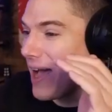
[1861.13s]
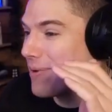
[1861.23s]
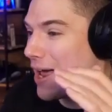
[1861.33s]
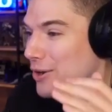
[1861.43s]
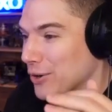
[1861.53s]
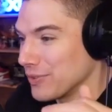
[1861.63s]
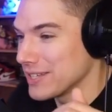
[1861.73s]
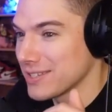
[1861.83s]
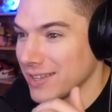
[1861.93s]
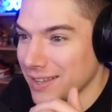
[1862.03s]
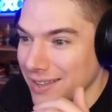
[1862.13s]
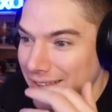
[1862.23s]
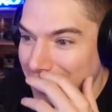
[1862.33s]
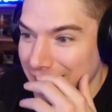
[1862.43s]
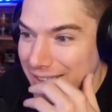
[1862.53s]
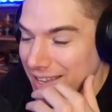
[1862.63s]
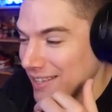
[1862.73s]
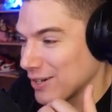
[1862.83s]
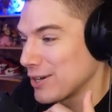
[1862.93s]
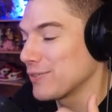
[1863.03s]
not nervous.
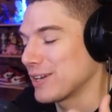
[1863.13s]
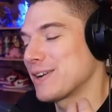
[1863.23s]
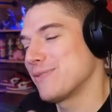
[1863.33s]
They're going to they're going to